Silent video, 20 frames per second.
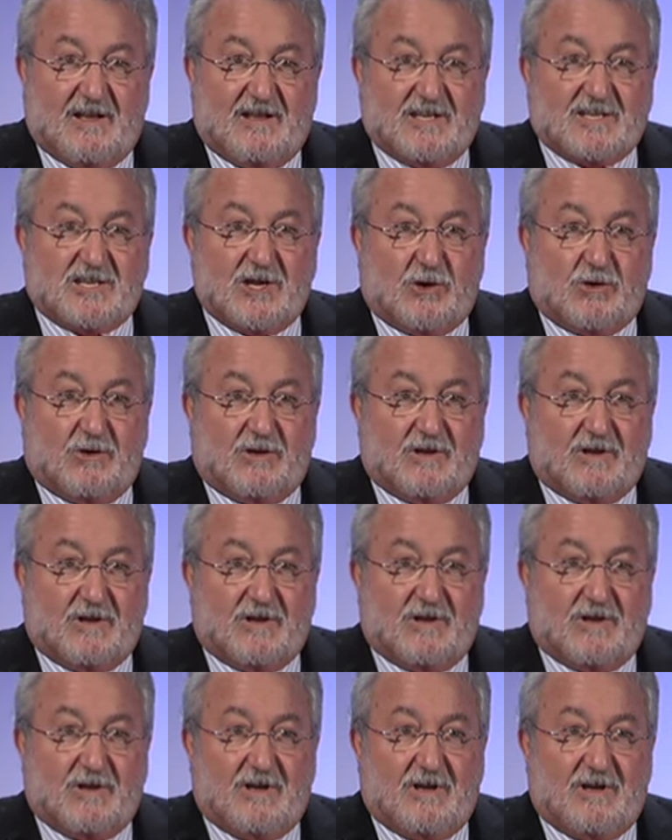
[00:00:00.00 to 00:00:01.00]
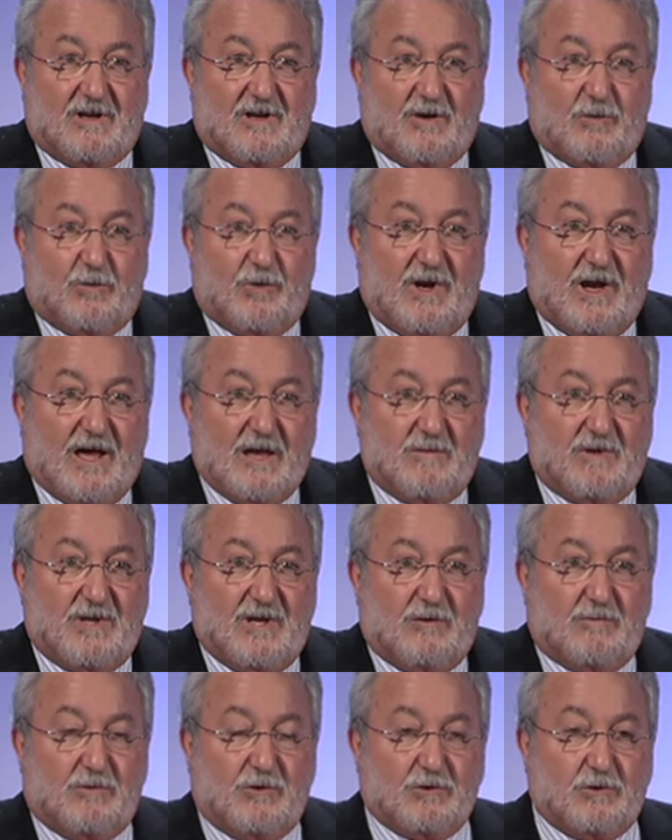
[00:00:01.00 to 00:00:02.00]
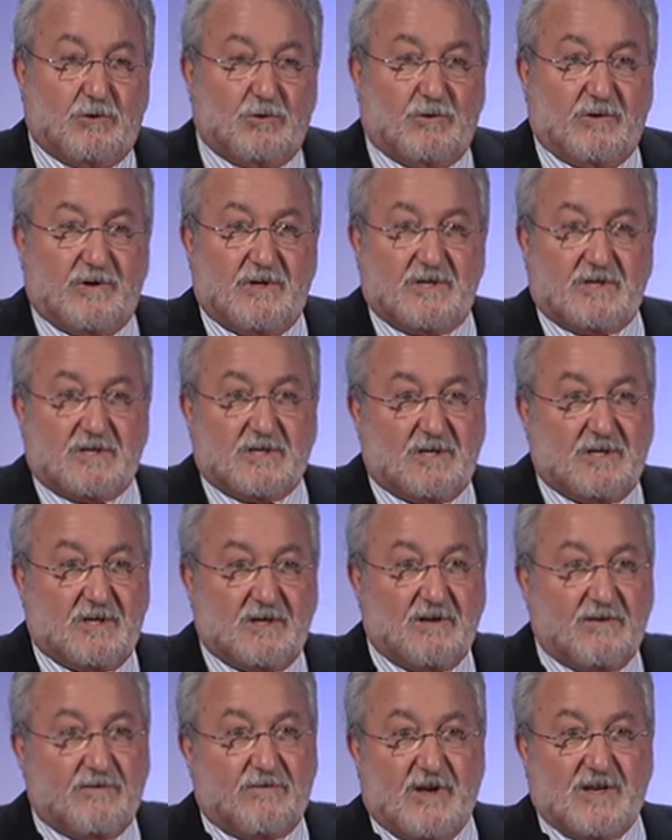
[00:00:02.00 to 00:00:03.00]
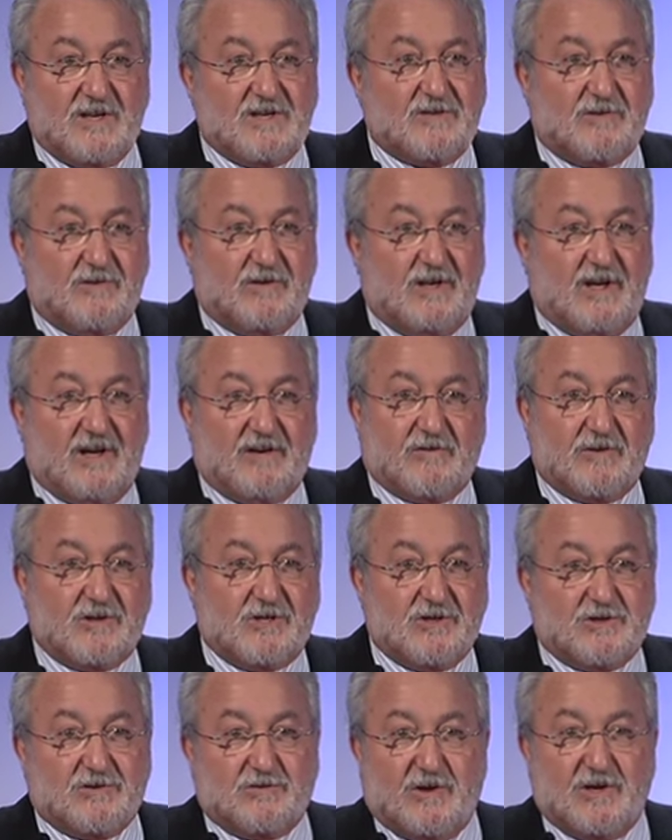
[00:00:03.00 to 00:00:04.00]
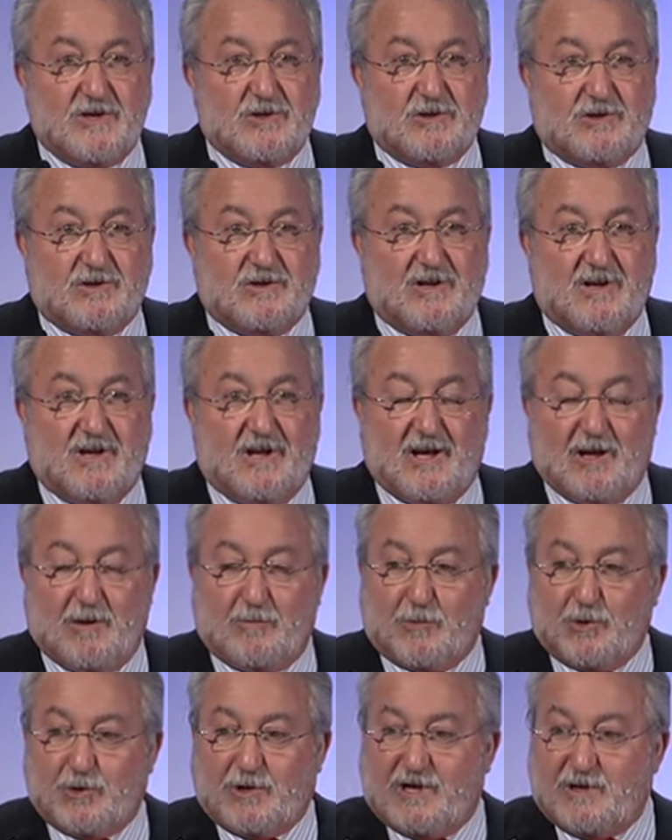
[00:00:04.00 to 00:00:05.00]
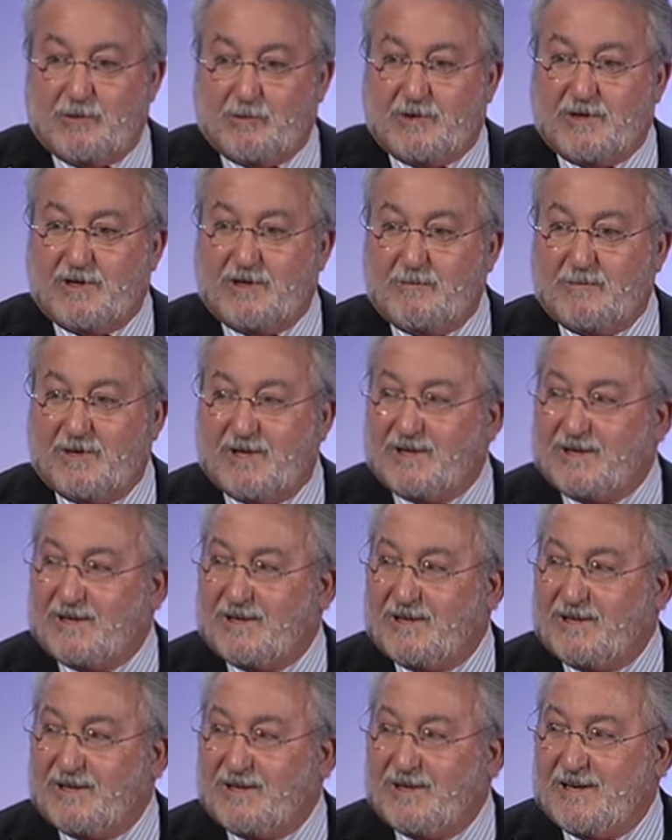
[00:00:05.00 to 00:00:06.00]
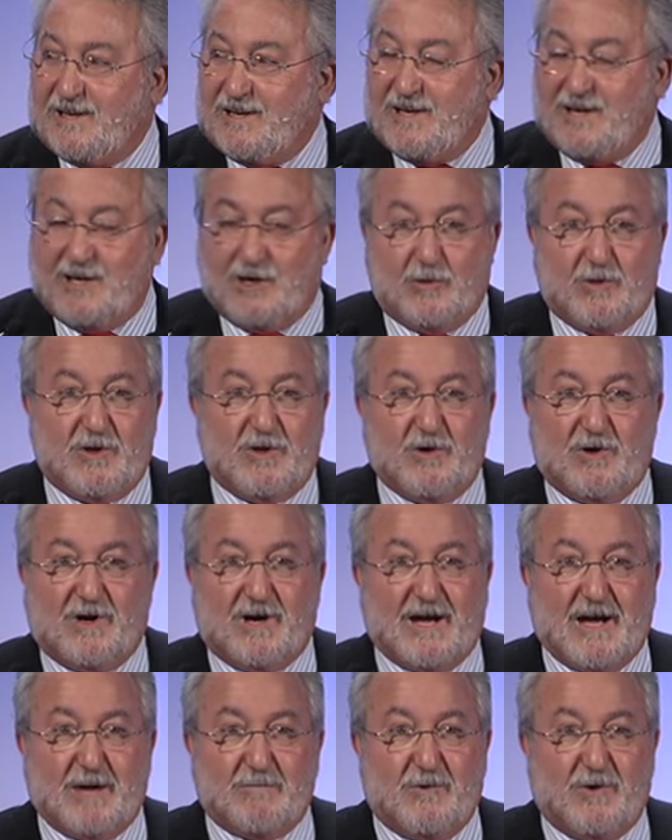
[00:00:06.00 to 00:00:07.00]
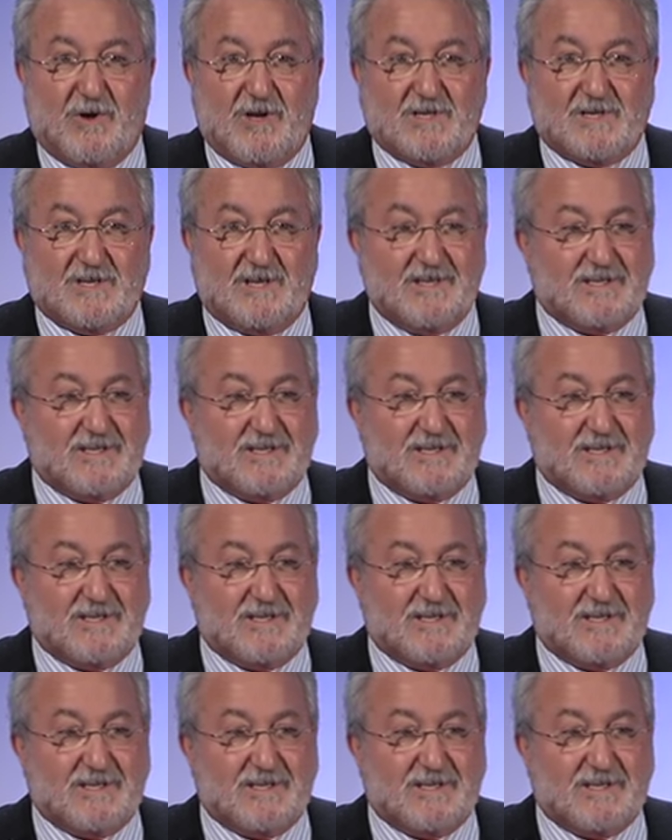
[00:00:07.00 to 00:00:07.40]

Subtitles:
The second, will I be able to reach phase 3 and registration and put a new treatment if we don't have ways?